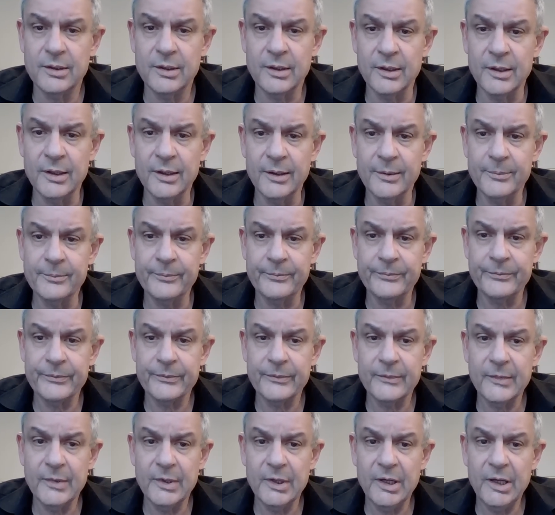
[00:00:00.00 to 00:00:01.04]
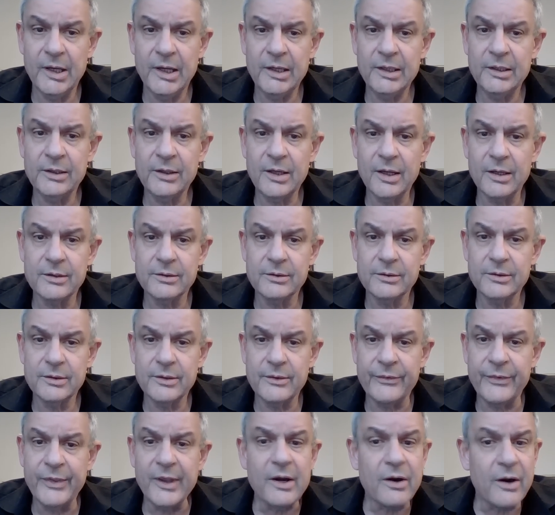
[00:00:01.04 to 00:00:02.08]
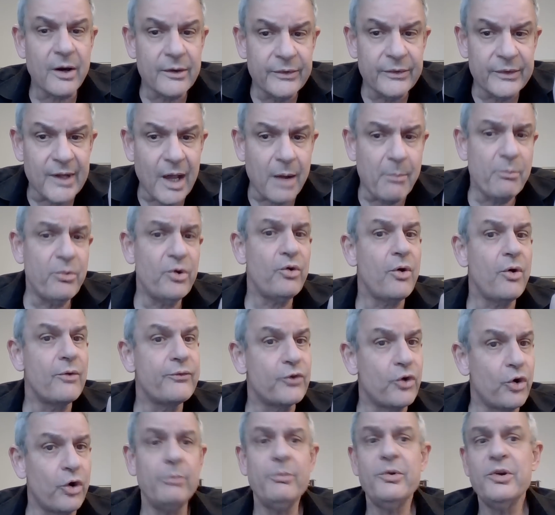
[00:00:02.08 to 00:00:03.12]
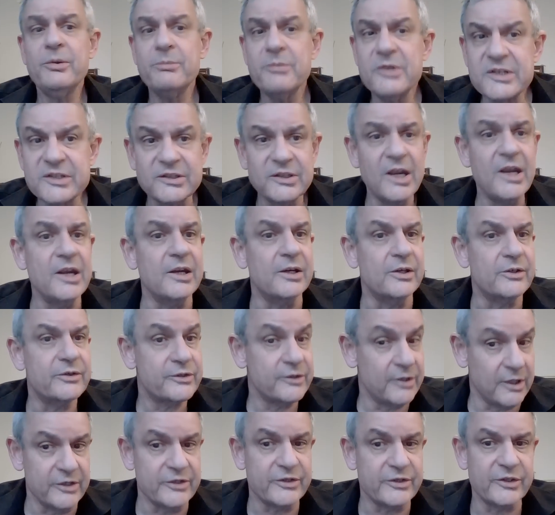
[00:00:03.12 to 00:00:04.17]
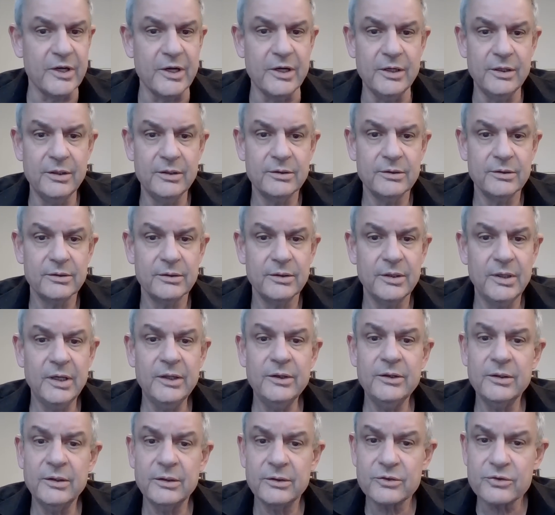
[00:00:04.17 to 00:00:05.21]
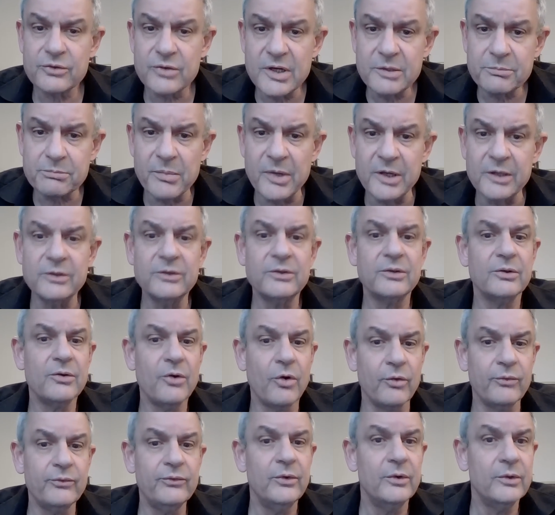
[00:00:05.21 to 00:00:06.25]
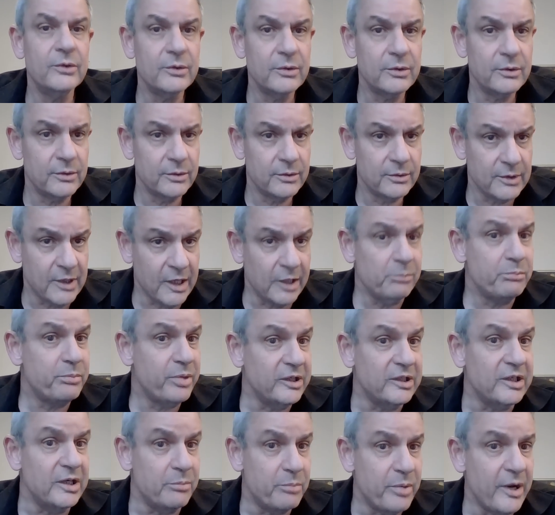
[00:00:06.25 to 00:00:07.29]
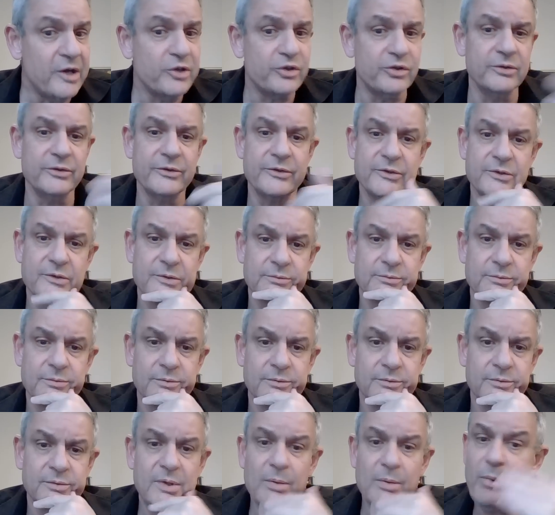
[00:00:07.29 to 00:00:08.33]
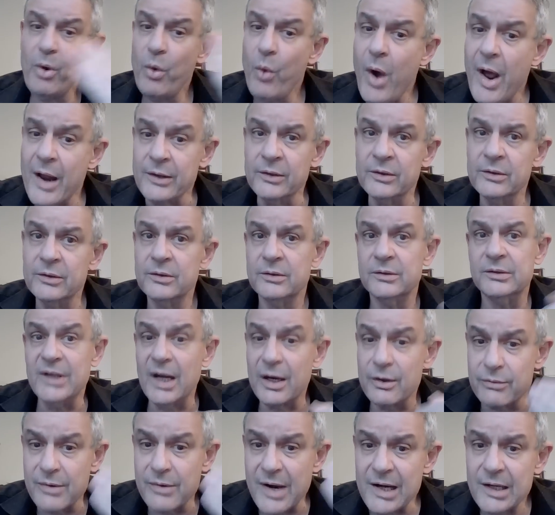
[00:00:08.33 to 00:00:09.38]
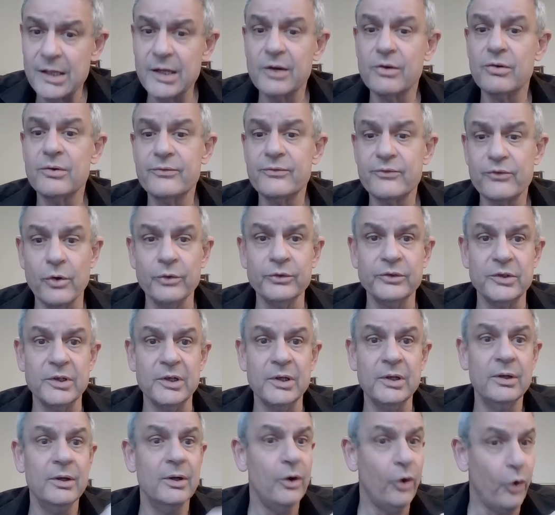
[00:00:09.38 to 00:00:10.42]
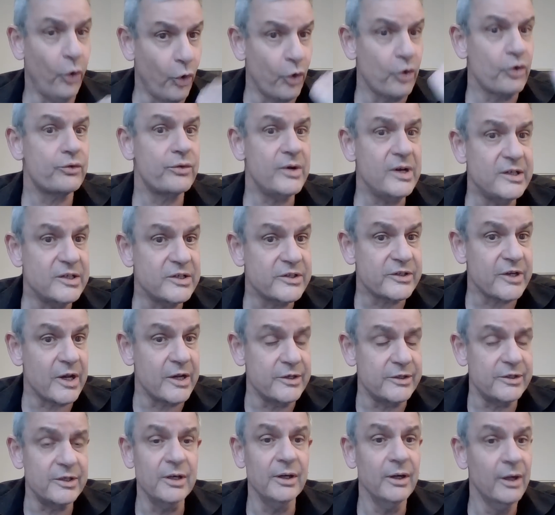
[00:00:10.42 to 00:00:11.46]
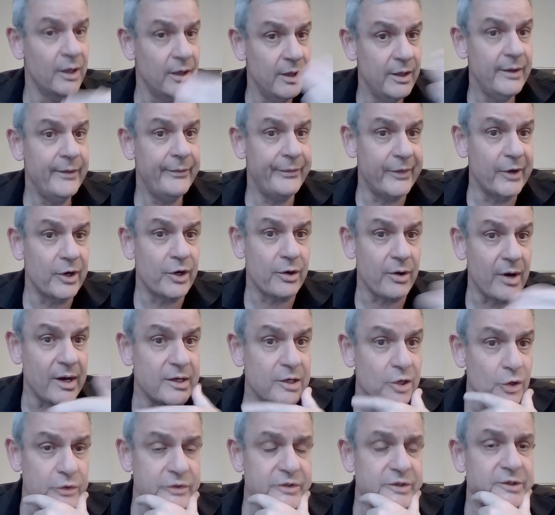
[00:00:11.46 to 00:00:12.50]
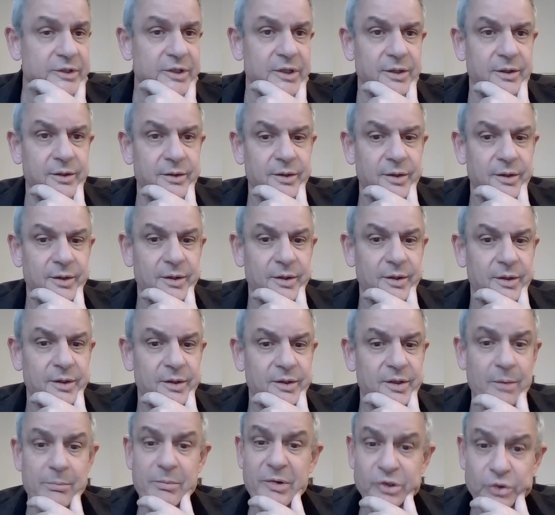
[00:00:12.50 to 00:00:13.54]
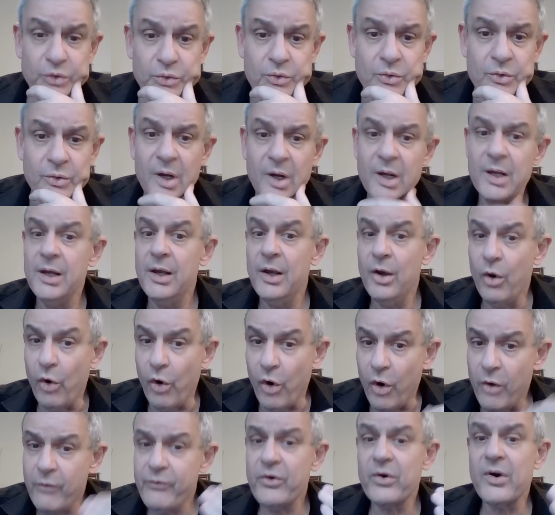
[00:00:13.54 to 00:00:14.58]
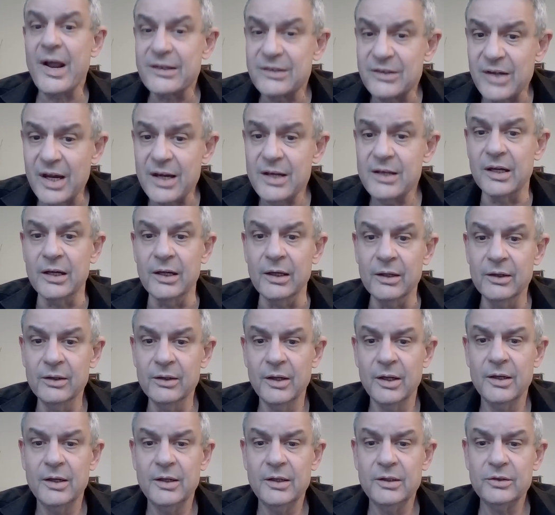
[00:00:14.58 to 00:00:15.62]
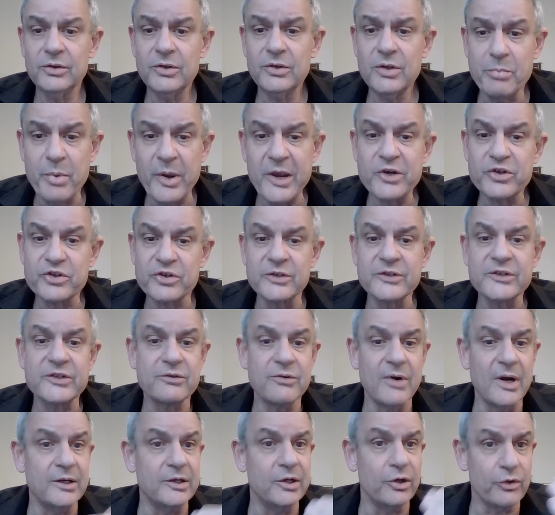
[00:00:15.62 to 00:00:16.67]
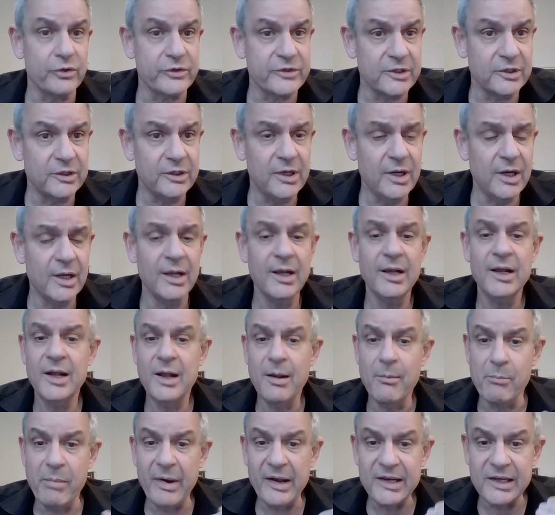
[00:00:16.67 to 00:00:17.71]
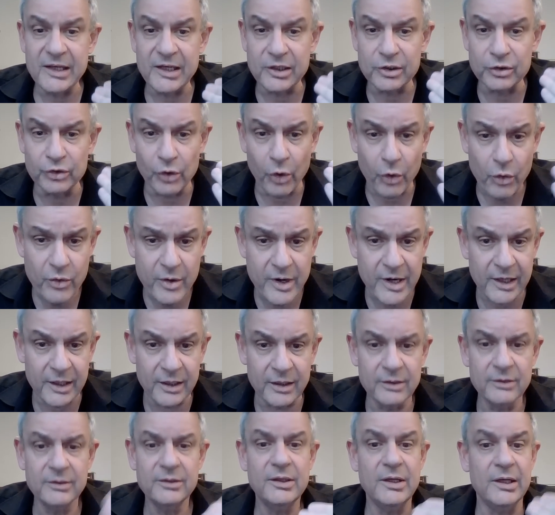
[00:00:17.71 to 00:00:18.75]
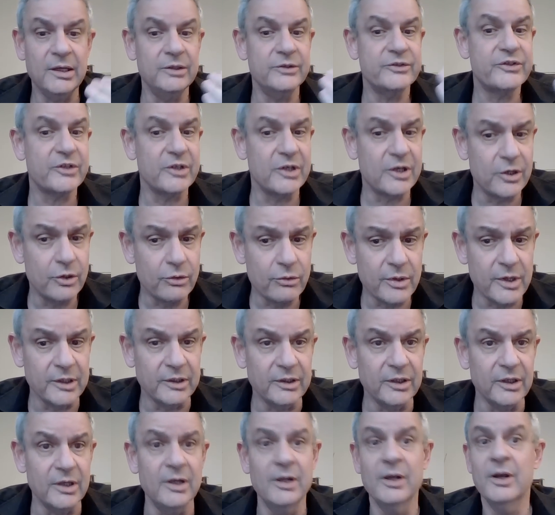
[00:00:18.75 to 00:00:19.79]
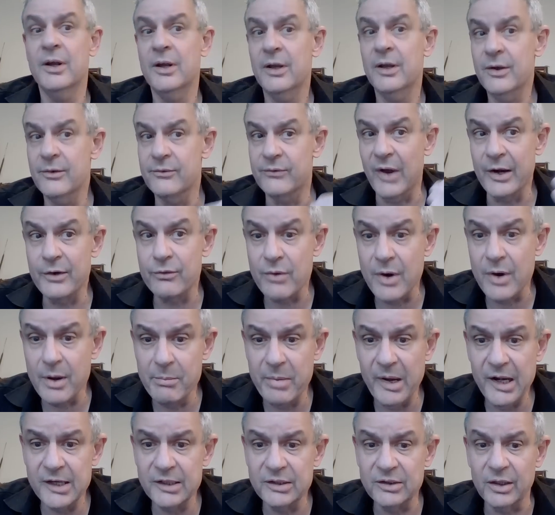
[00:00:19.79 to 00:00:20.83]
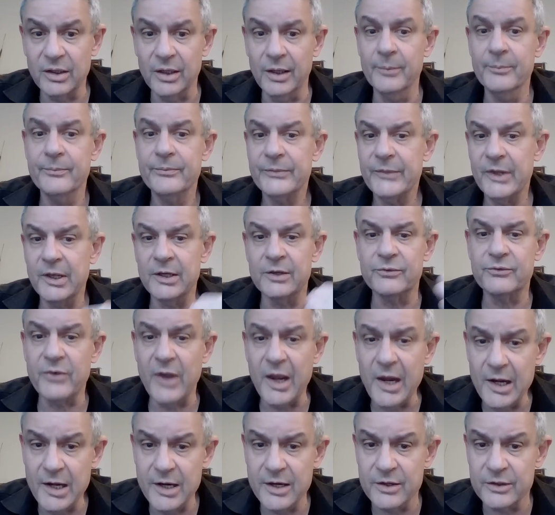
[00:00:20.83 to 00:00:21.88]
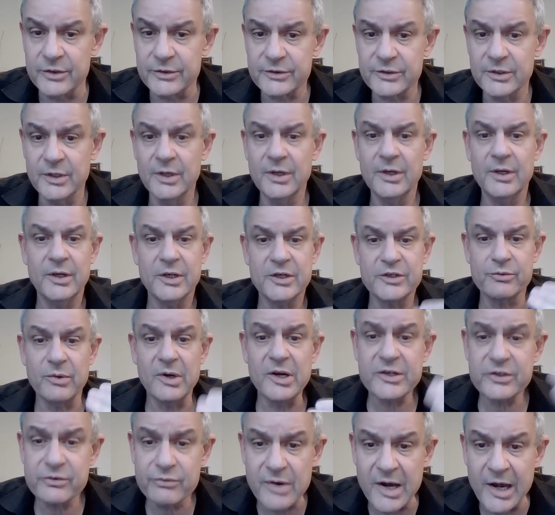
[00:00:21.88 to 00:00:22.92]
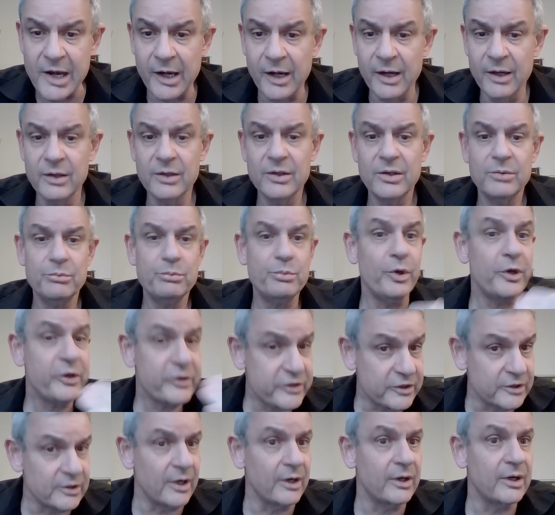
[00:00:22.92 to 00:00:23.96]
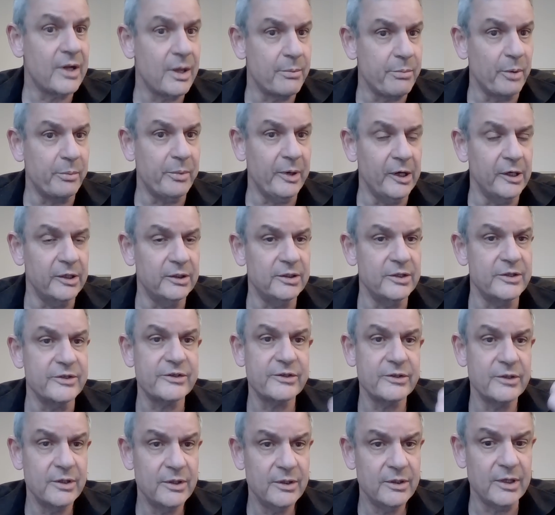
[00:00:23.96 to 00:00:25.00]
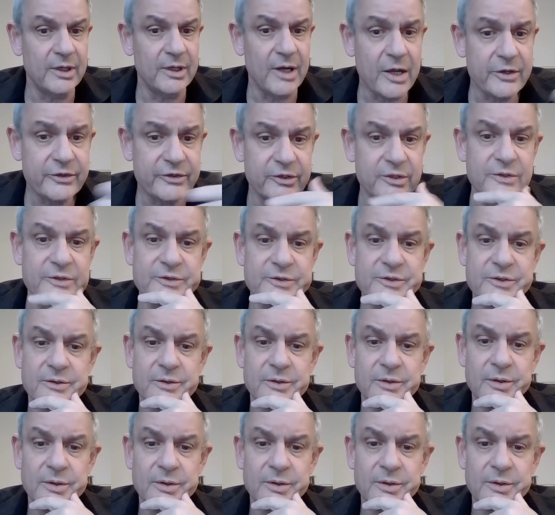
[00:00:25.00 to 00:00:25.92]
Um, in there are a number of common mistakes, they say, in treatment of NPD patients. Number one, directly confronting or criticizing their grandiosity. Number two, over-attending to the patient's grandiosity by ignoring insecurity, vulnerability, and failures, as well as real personal capabilities and assets.